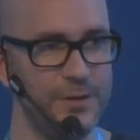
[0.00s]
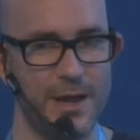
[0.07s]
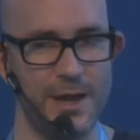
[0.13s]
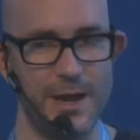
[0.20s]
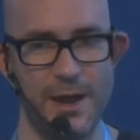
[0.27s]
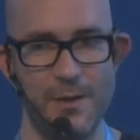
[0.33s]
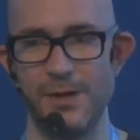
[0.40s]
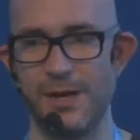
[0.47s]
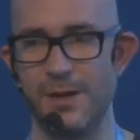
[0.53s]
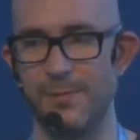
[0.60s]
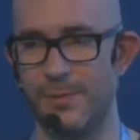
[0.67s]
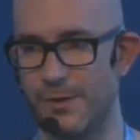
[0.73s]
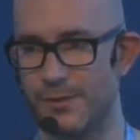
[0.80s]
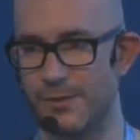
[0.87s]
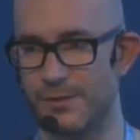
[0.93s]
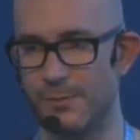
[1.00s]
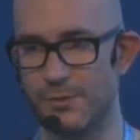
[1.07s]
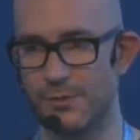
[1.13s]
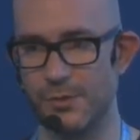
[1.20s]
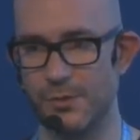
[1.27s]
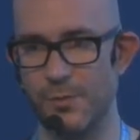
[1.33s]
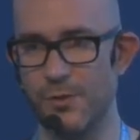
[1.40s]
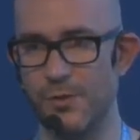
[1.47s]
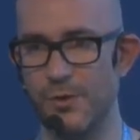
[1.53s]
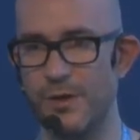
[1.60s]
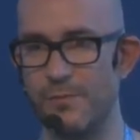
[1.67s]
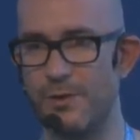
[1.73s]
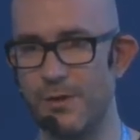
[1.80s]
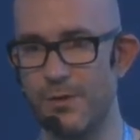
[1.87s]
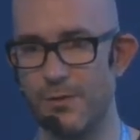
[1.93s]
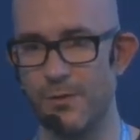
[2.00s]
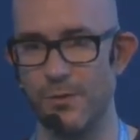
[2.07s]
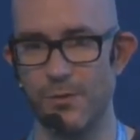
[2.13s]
and I will keep the customer, so you will not even know